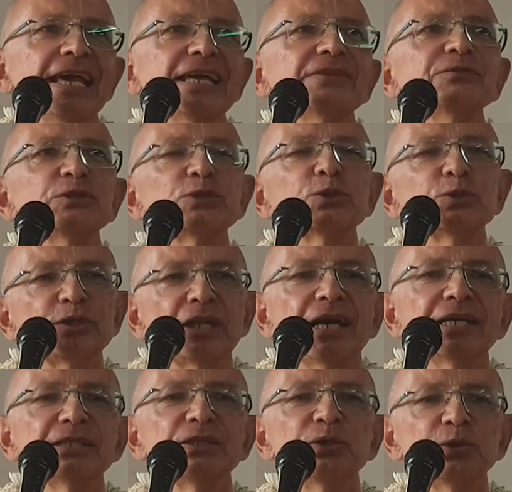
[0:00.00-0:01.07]
And we should
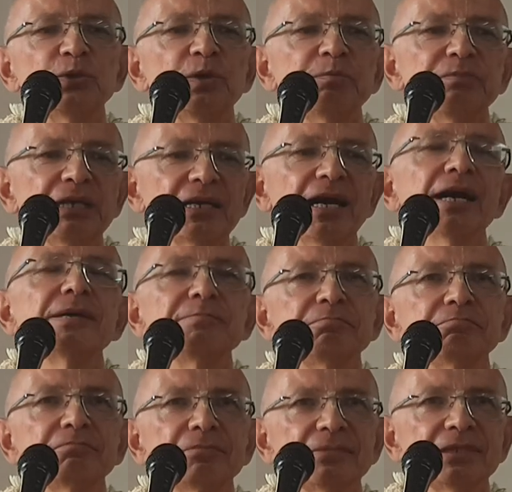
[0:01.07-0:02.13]
try to
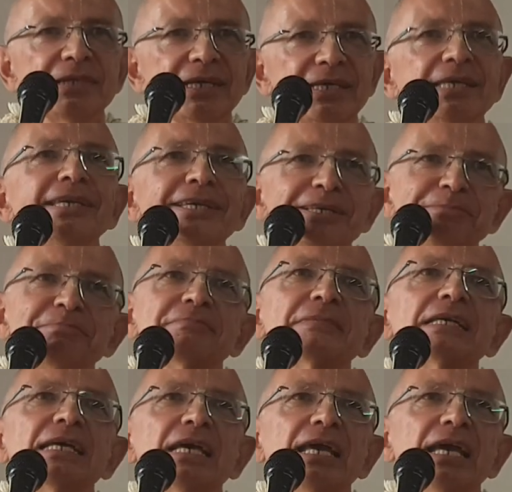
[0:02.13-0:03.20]
become like him
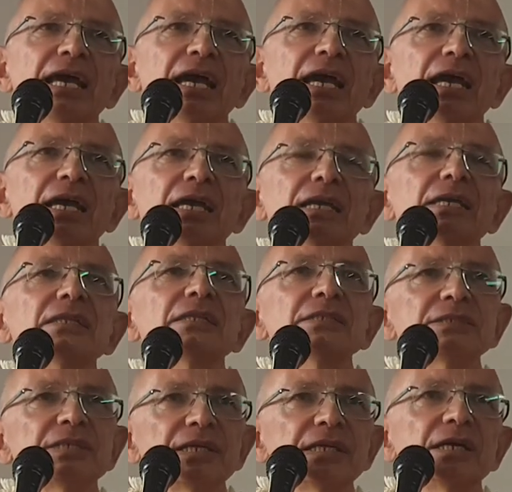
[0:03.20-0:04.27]
in
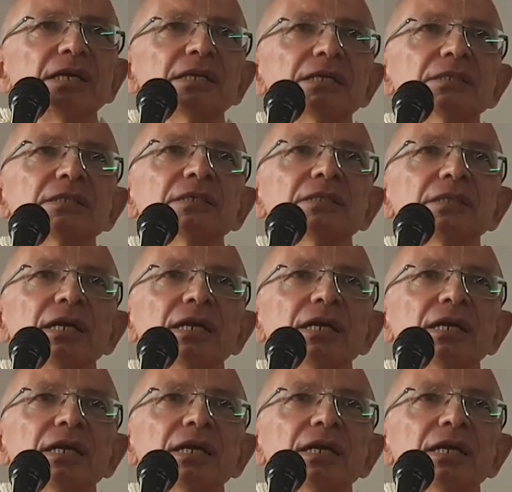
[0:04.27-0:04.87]
this regard.